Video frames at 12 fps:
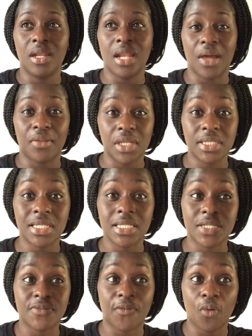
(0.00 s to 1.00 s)
Now, this
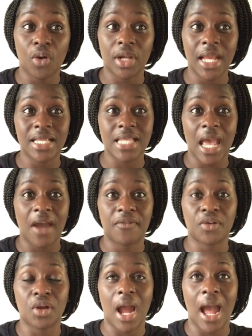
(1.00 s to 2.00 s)
is four days
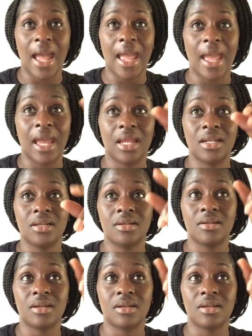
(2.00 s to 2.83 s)
after I had